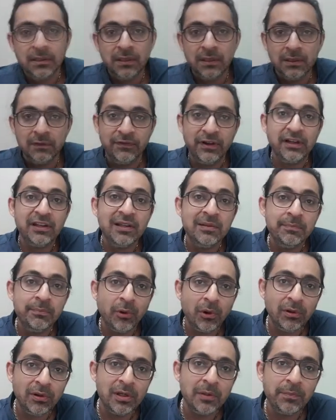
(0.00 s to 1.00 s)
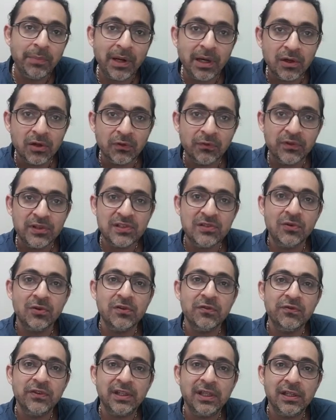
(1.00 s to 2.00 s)
A very important part of this
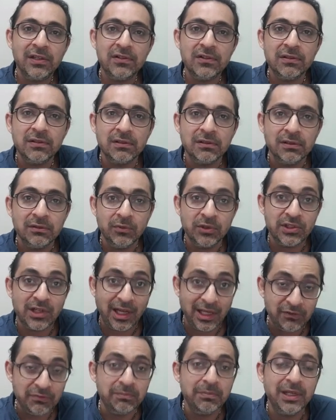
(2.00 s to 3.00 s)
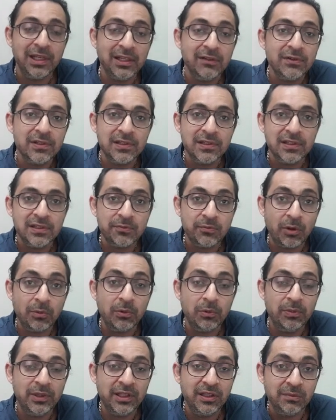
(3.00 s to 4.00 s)
notification, which I believe is
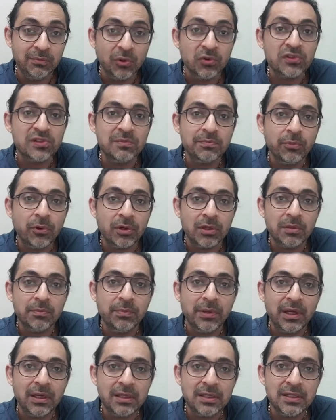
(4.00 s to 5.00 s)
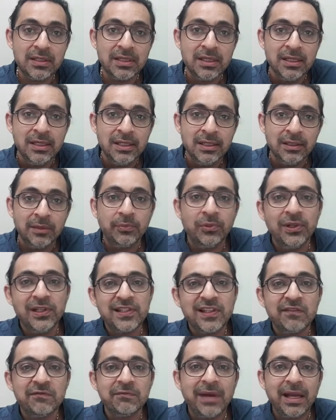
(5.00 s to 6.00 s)
probably the most important part, is the
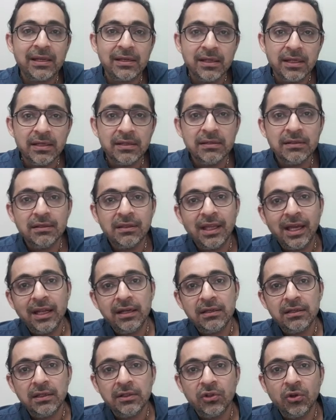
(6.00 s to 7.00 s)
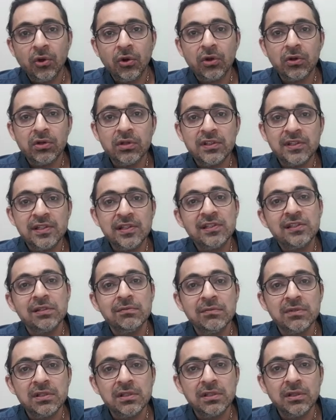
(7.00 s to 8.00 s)
police have mandated that your
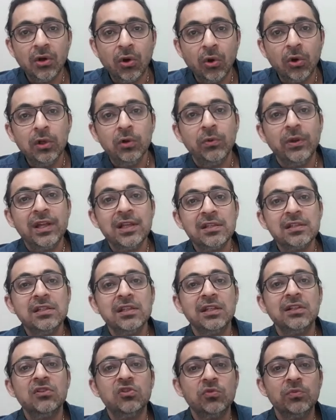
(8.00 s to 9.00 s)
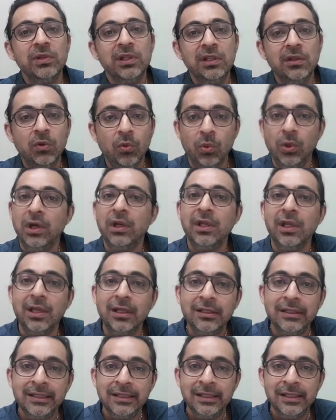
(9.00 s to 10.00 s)
systems always need to be
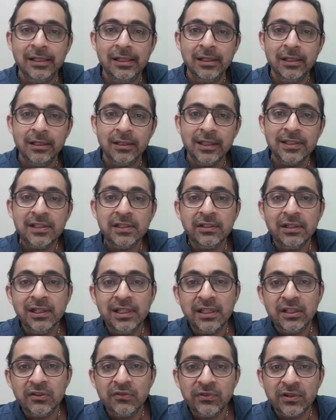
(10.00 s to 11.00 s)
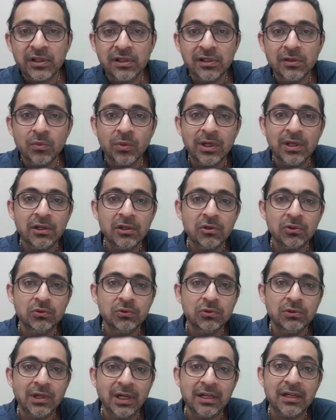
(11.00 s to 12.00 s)
working. That's a really difficult one
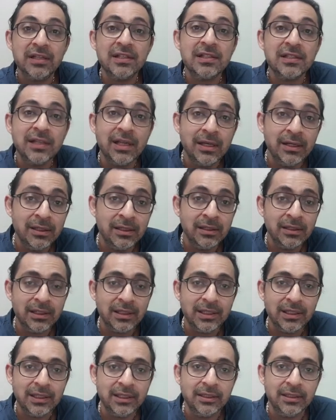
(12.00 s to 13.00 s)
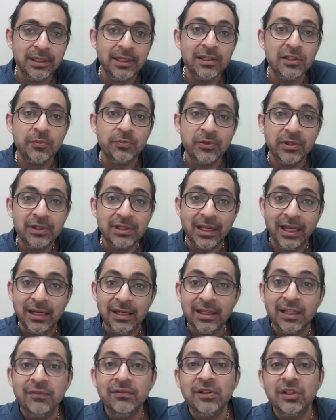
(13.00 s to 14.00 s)
to understand, interpret,
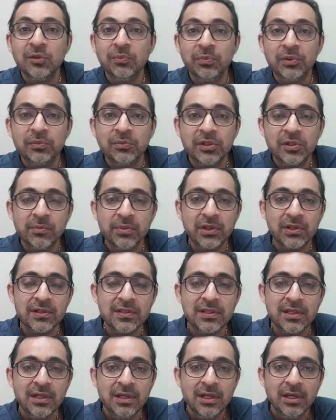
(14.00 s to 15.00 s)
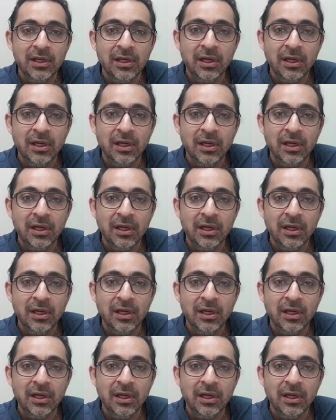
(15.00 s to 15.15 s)
and even implement, because